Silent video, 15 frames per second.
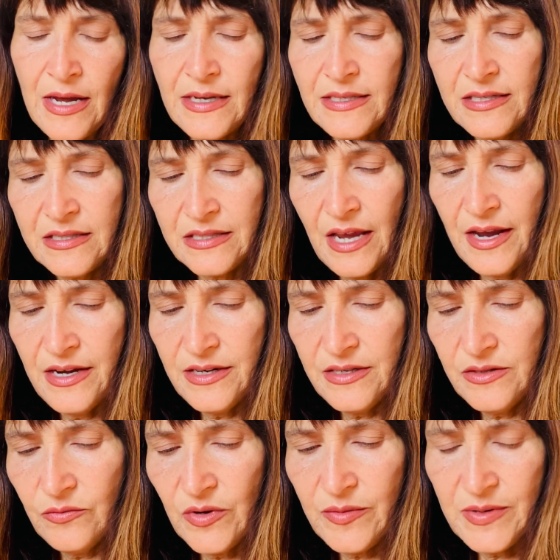
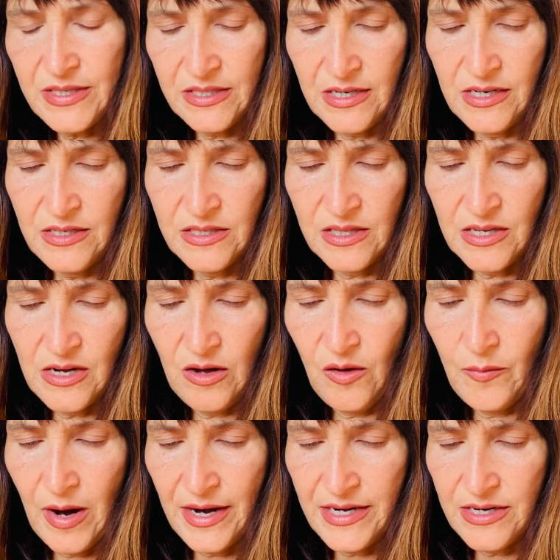Send, we beseech thee,
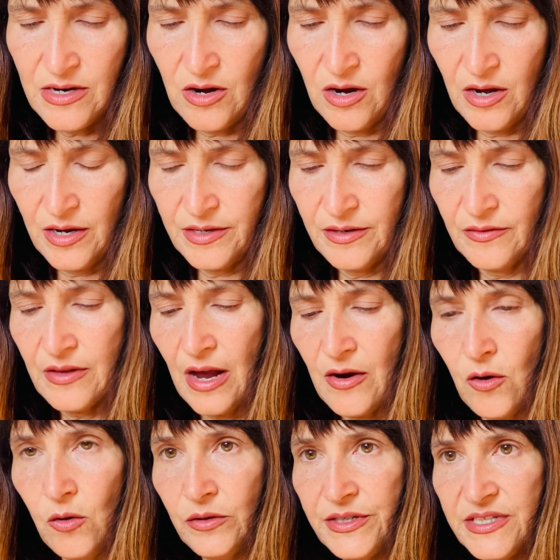Almighty God, thy
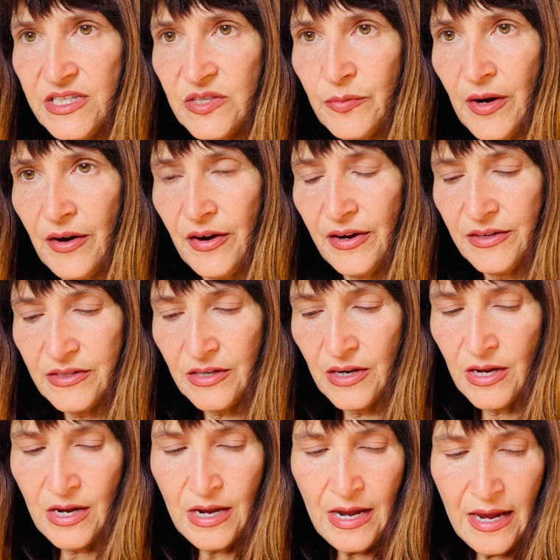Holy Spirit
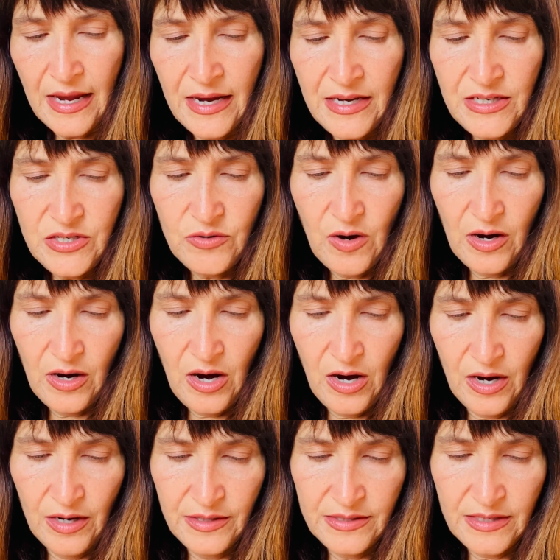into our
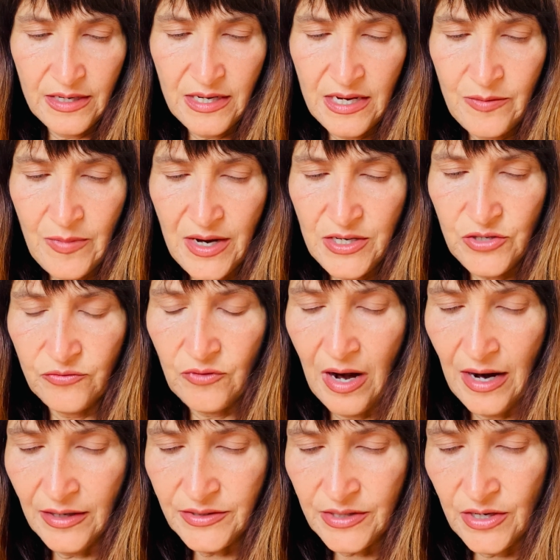hearts, that he may
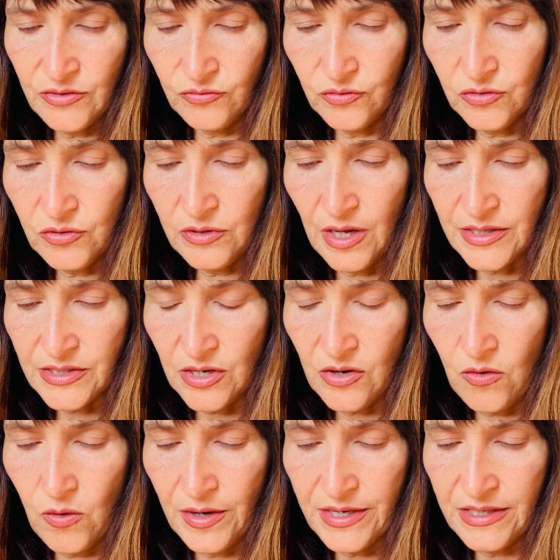direct and rule us
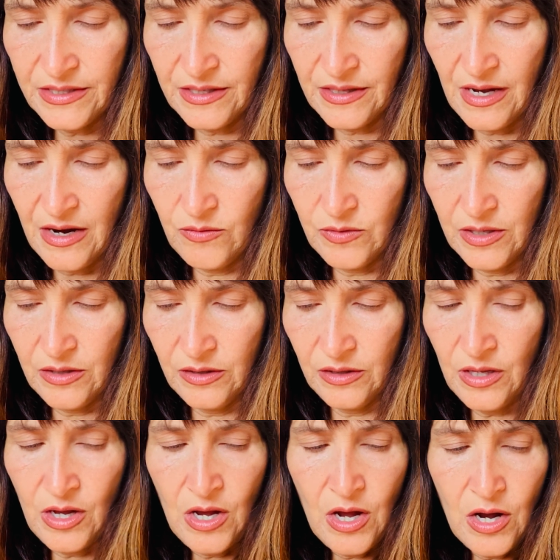according to thy will,
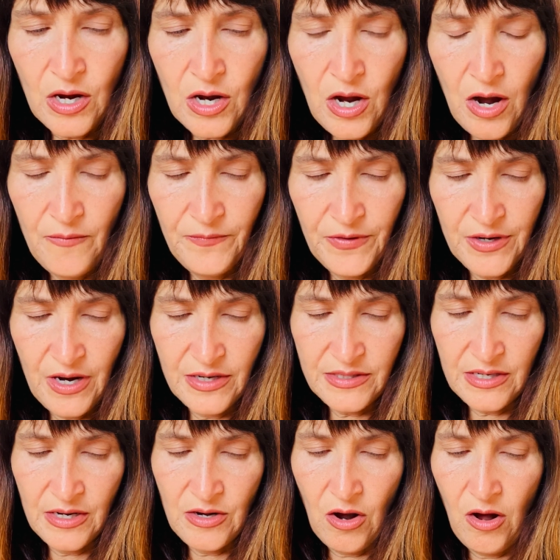comfort
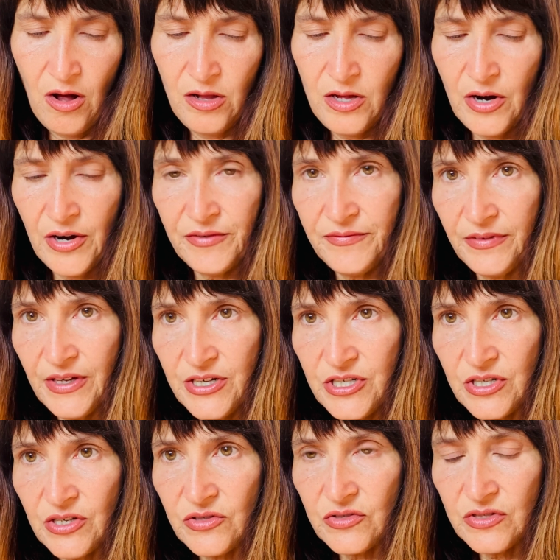us in all our
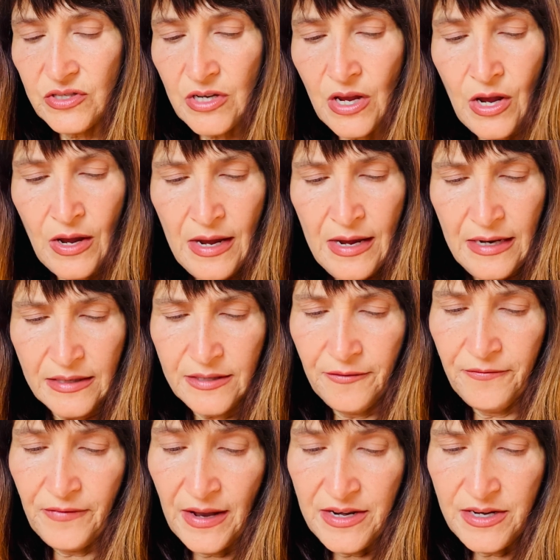afflictions,
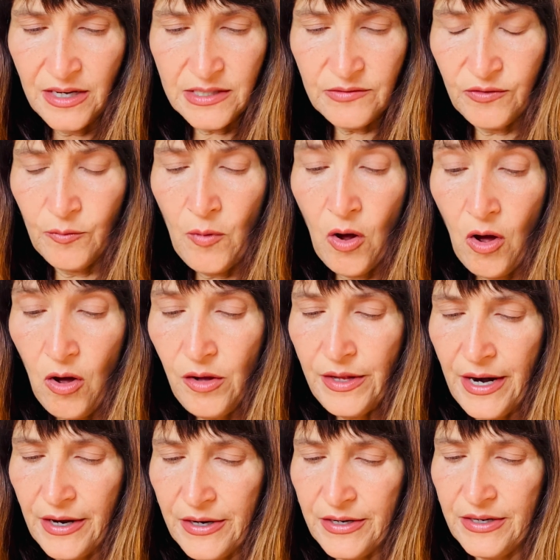defend us from all
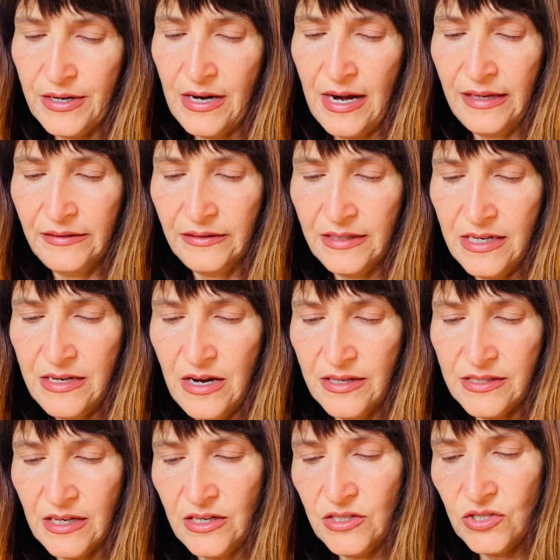error, and lead
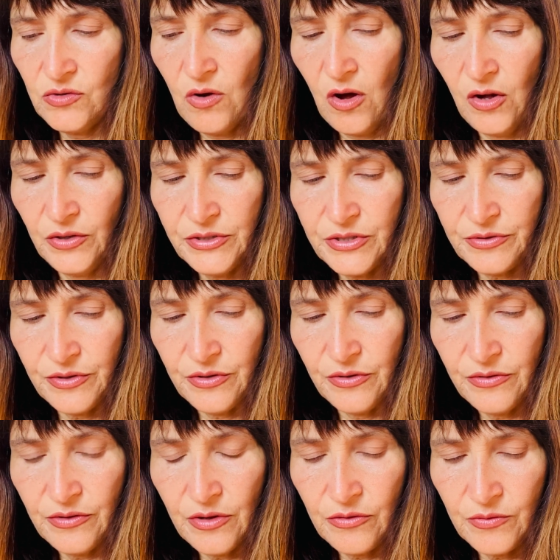us into all
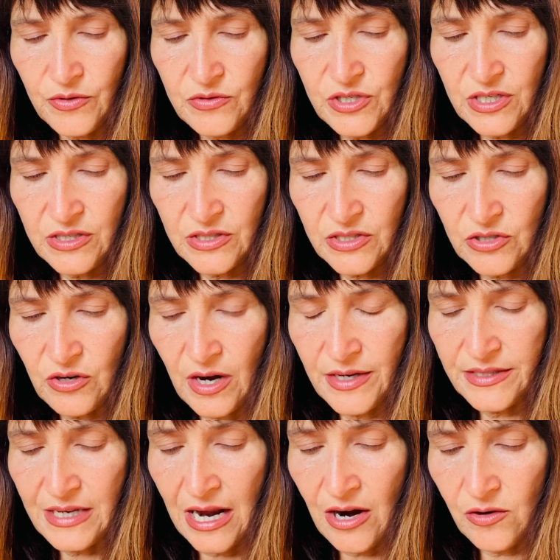truth, through Jesus
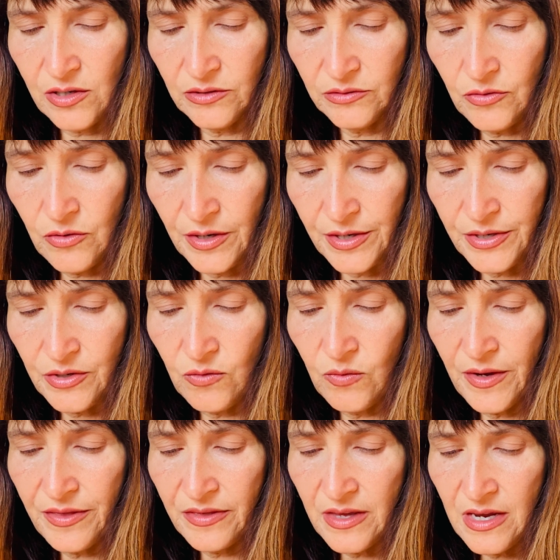Christ our Lord, who
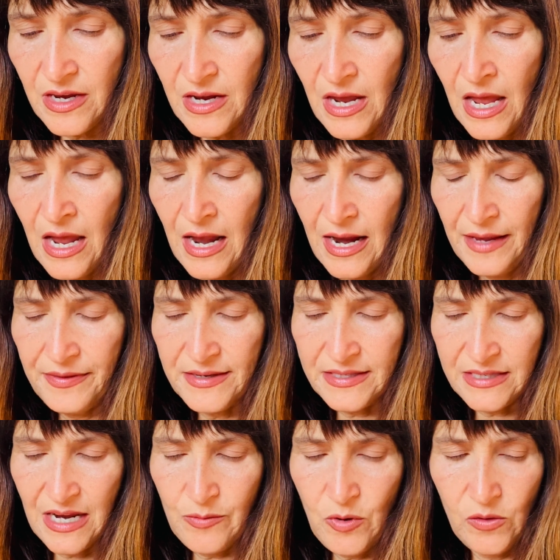with thee and the
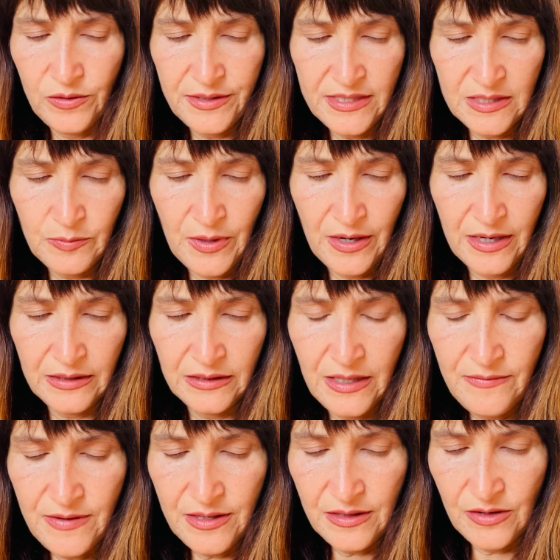same Holy Spirit
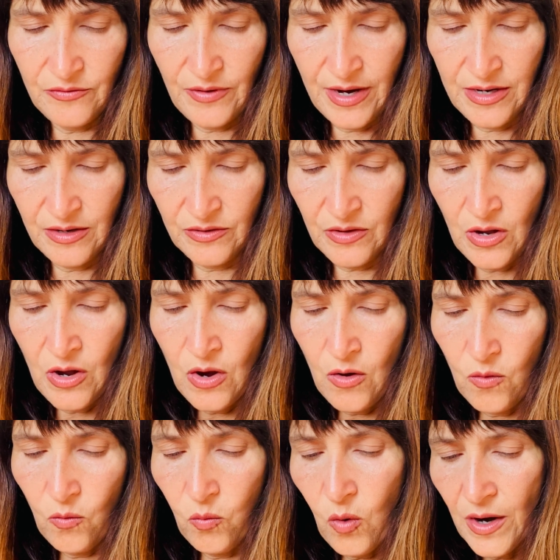liveth and reigneth,
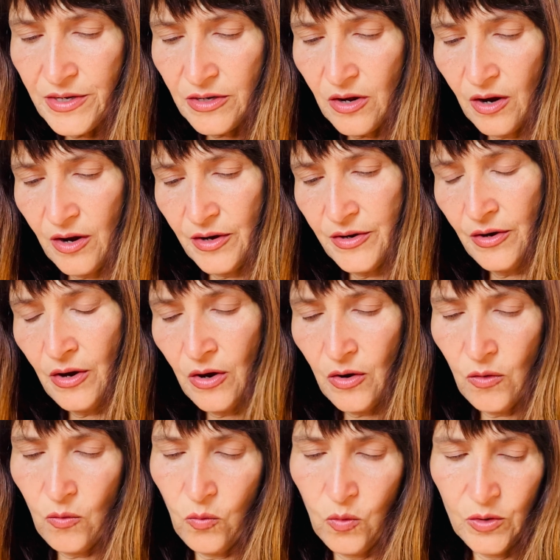one God,
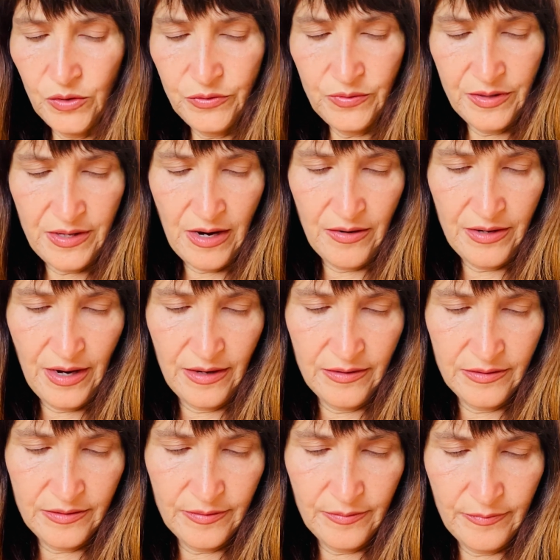world without
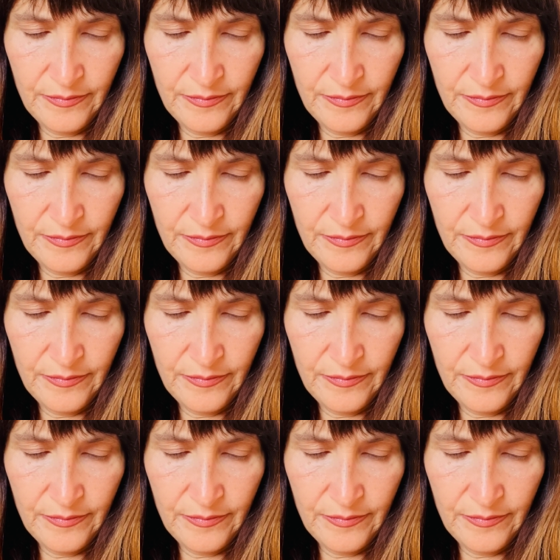end.